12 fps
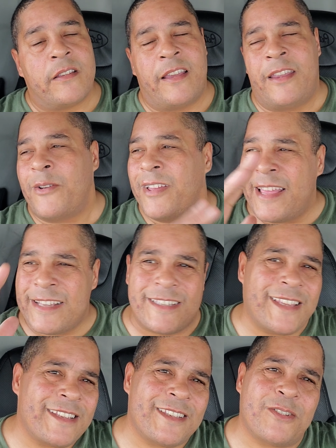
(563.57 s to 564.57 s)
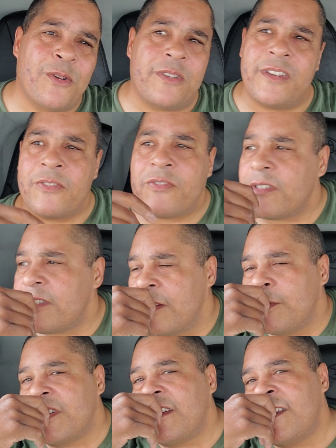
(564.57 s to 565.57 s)
anyway, that's that's a totally different
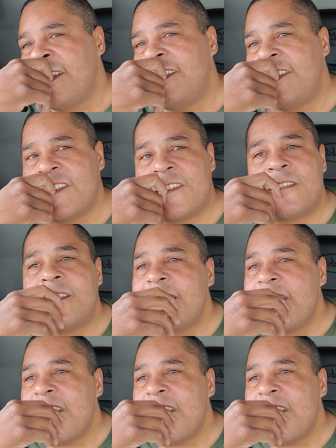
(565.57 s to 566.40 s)
subject. It just